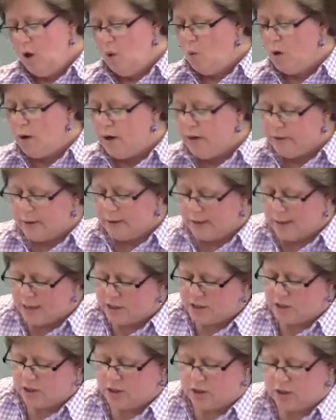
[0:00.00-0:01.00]
One of the
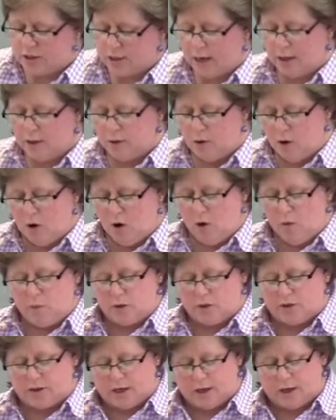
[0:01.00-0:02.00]
lessons they learned
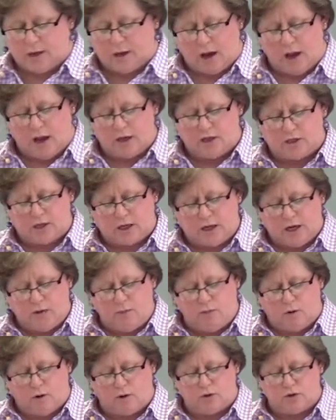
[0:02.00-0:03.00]
was that God's
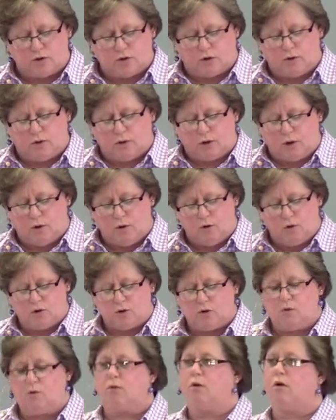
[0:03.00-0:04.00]
heroes are those
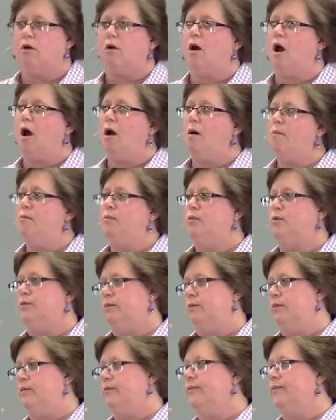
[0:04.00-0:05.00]
who are
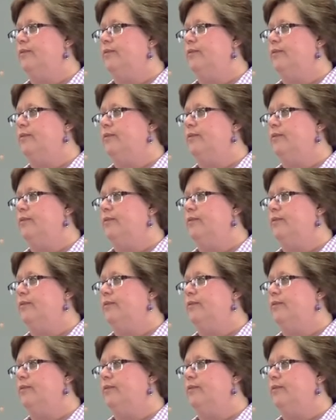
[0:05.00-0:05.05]
humble